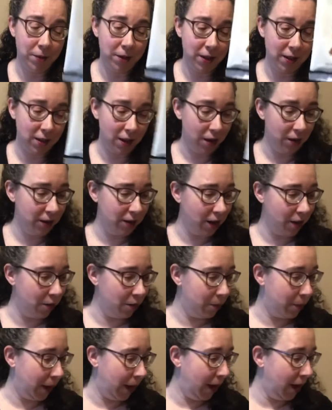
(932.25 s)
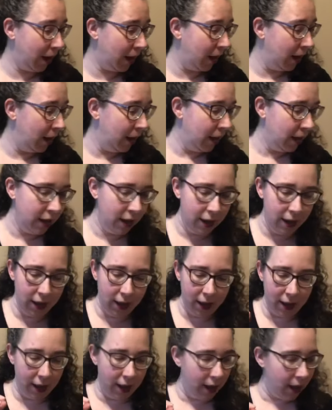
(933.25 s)
is our Southern Bake.
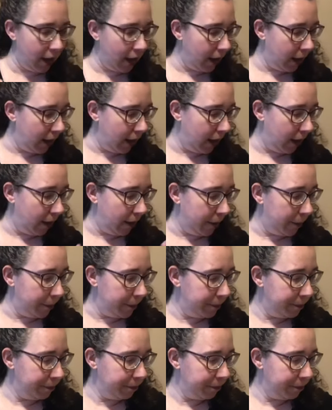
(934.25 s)
And